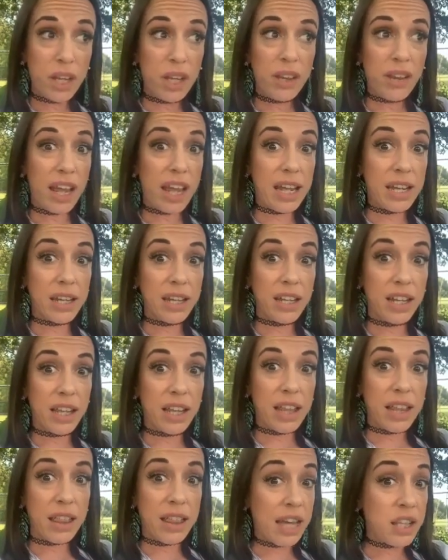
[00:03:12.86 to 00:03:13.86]
like,
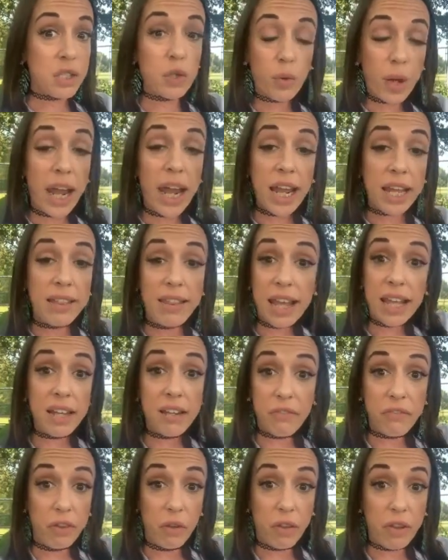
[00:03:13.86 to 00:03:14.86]
that's okay. They
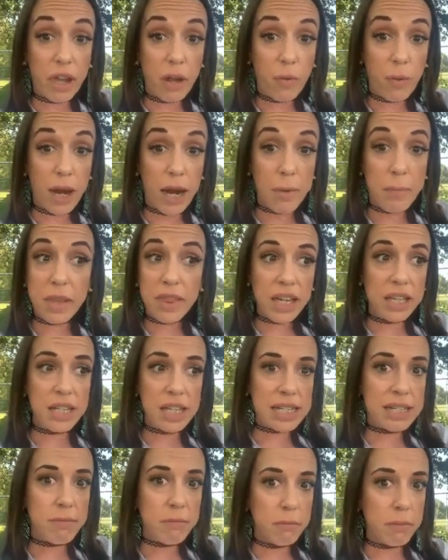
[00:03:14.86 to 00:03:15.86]
can feel that way, but that
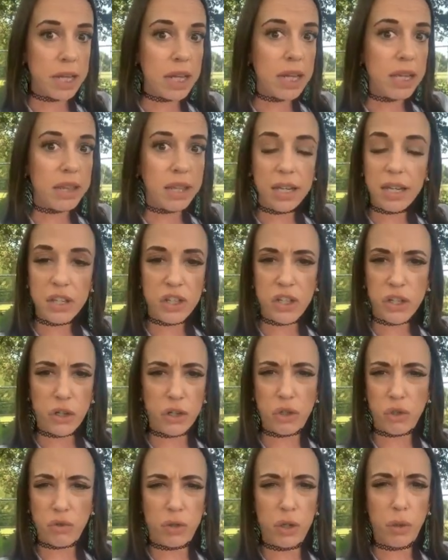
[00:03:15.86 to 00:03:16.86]
doesn't mean that it's your
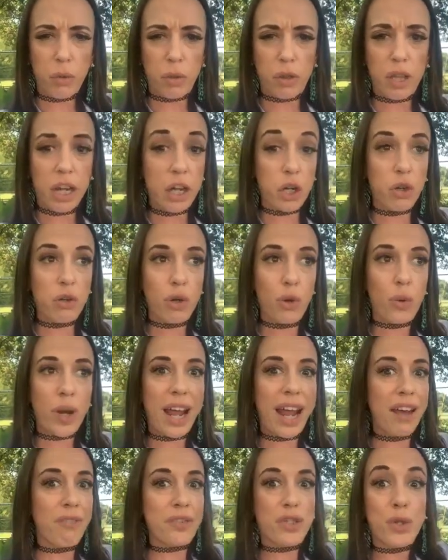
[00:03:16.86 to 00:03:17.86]
truth, and you don't
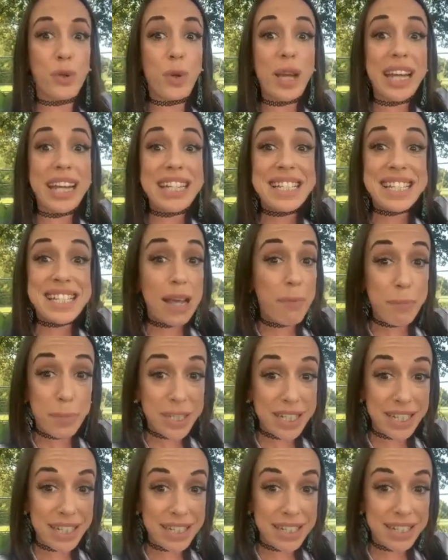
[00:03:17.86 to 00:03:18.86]
have to
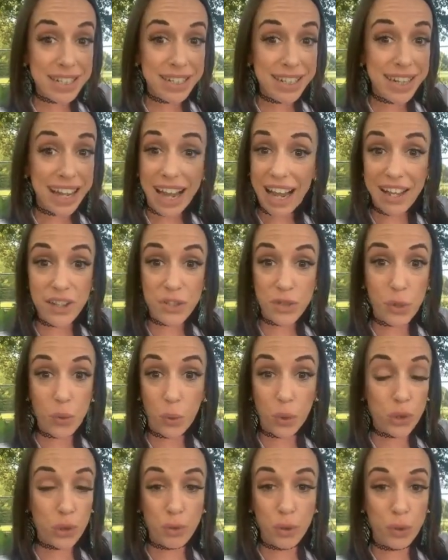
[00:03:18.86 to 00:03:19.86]
accept it as
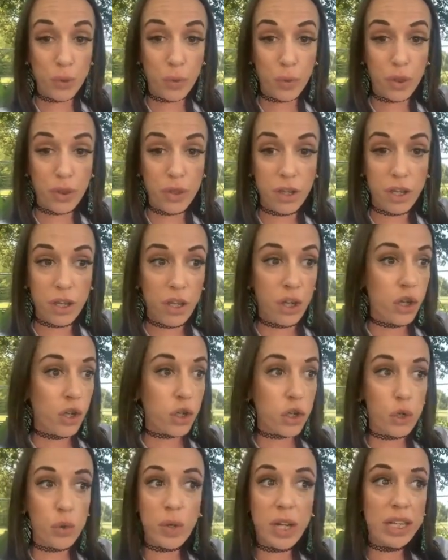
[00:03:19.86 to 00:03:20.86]
your truth.
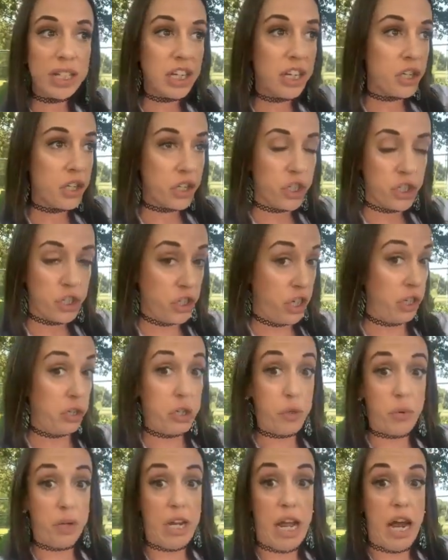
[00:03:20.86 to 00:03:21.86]
You can
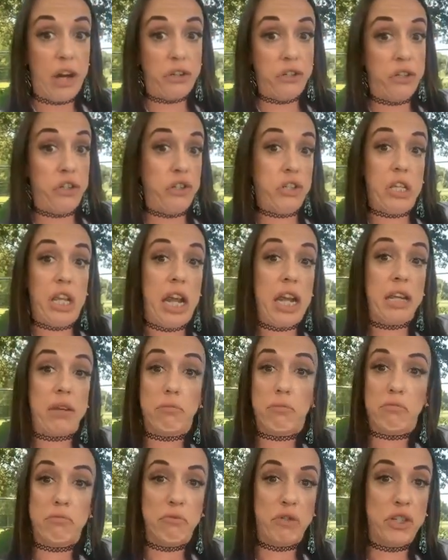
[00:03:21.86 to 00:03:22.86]
actually just like
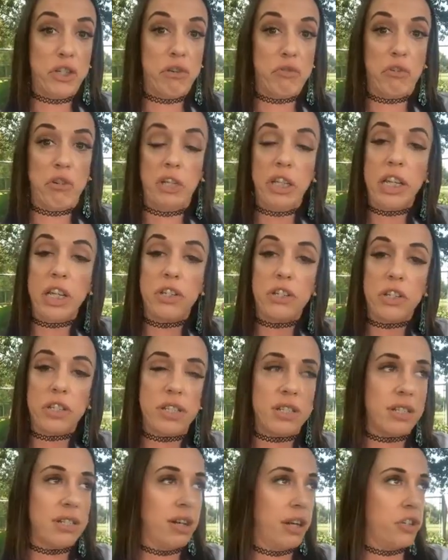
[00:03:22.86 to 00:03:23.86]
generally,
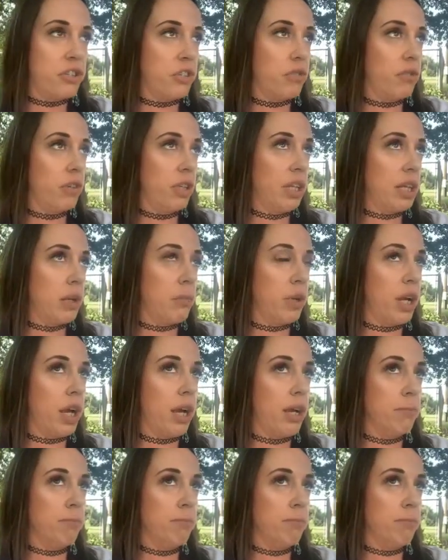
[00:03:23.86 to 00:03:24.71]
just not generally, but